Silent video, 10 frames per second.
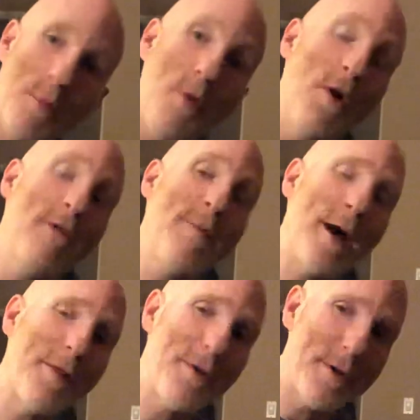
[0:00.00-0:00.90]
are more of them
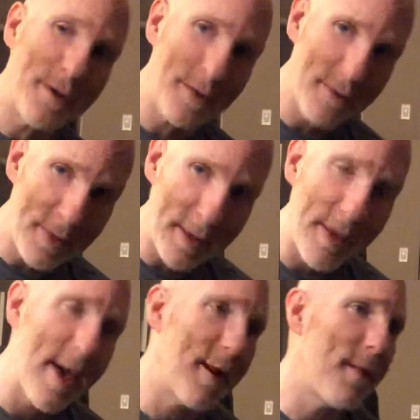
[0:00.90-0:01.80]
out there than you
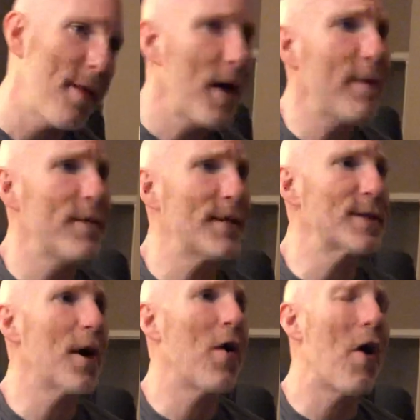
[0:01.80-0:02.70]
think, and a lot of
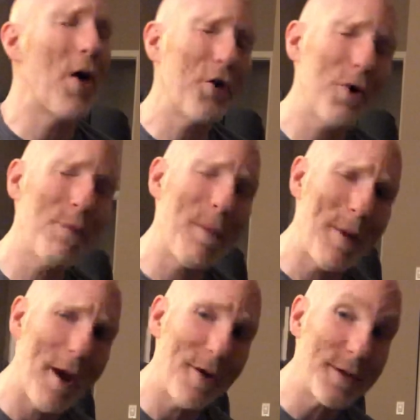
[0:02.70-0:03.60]
us are
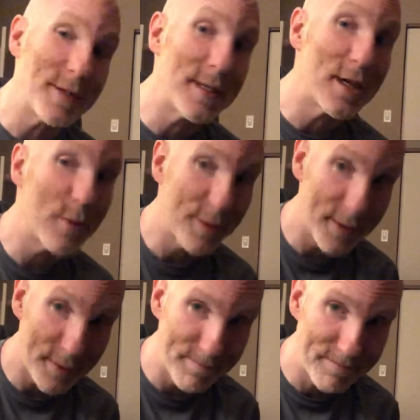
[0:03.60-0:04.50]
underprepared to deal with
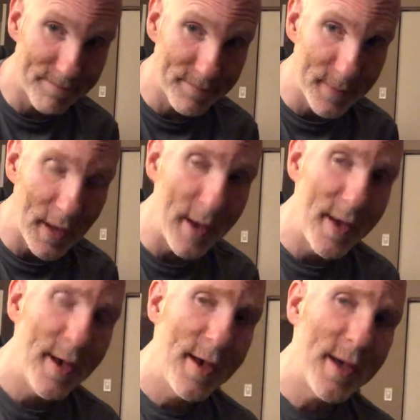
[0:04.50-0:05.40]
them,
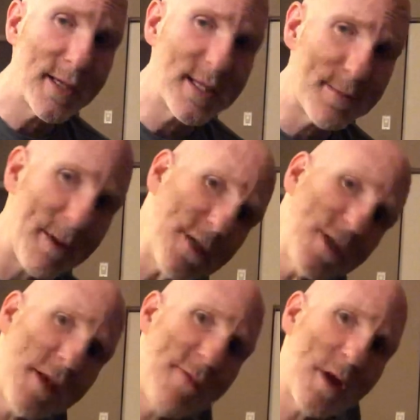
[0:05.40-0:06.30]

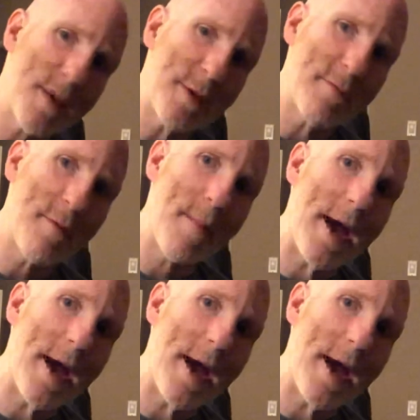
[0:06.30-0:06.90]
especially if you're coming from a